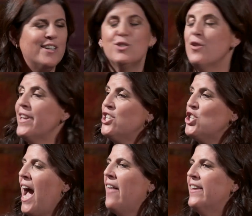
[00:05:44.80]
so they
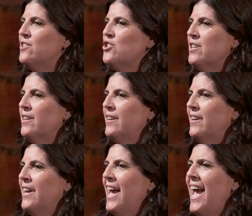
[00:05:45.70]
challenge.
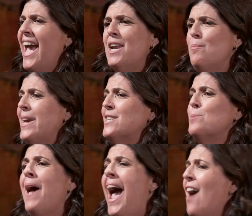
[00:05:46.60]
And it
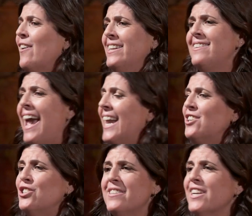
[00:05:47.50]
makes parents
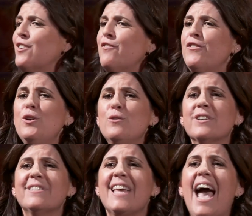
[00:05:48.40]
anxious and confused
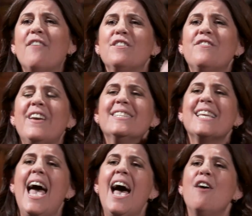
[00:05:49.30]
because they have to
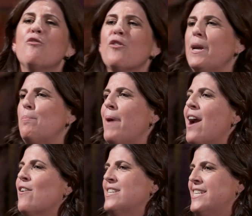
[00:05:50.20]
face every
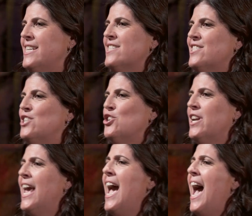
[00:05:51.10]
parenting decision